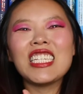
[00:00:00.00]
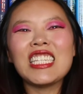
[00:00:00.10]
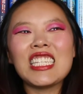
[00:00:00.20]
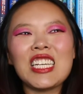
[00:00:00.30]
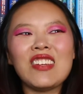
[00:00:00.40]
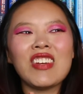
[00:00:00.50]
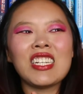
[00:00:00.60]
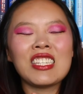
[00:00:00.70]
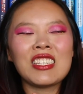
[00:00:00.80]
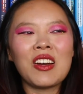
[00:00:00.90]
this theme
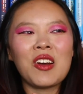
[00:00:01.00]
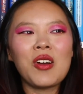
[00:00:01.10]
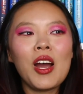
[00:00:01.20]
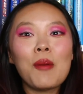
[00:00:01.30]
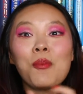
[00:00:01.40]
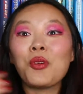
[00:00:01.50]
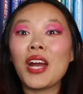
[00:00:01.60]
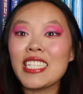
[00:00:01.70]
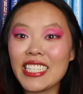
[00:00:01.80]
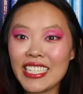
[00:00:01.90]
is so
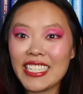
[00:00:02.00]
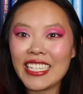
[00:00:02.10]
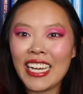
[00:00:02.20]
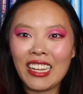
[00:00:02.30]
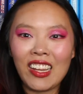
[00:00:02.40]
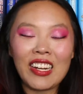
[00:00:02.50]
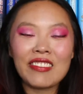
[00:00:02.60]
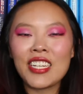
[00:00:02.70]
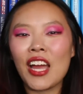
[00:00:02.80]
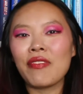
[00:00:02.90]
present in a lot
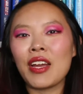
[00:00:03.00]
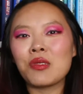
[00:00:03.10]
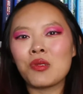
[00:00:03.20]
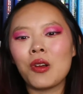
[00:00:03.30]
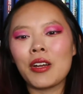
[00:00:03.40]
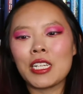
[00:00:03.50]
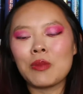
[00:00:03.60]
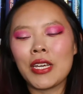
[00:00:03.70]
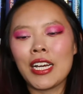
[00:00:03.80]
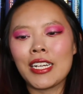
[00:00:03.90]
of sci-fi
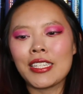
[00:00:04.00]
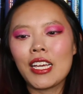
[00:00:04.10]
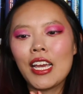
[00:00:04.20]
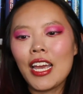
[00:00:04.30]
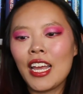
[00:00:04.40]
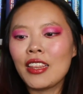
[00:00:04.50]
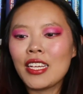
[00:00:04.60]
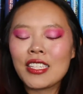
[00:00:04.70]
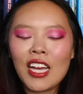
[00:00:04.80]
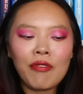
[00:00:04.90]
stories because in
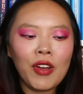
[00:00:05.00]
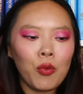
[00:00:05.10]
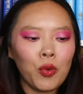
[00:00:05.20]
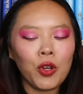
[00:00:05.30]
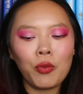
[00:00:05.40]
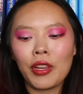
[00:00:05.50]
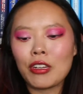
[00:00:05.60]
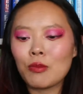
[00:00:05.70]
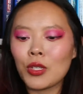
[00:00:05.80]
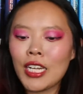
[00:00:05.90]
the sci-fi world where
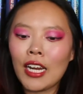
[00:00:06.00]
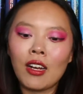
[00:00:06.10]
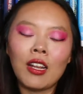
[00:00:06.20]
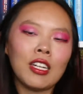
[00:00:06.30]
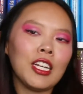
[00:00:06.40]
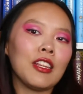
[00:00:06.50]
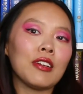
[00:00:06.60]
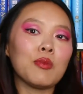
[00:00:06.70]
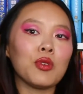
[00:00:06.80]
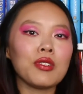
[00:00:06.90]
there's more technology,
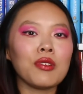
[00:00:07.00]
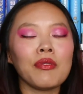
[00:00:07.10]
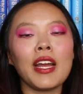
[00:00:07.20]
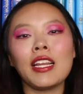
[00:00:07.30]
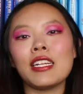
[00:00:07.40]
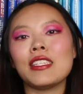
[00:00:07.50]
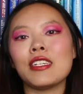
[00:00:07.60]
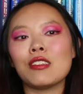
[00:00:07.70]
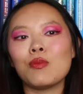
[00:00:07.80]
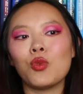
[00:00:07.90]
there's more surveillance,
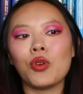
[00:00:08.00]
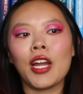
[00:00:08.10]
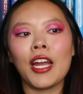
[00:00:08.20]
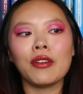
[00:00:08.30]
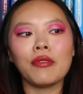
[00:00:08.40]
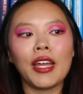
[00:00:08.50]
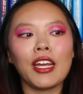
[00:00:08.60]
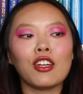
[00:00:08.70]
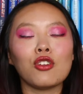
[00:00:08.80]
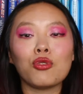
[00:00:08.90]
there's more kind of
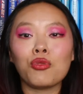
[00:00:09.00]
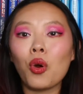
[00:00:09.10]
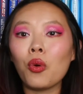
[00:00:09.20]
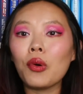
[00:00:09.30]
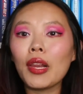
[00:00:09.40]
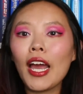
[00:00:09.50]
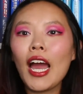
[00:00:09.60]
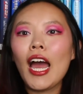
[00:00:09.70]
like control,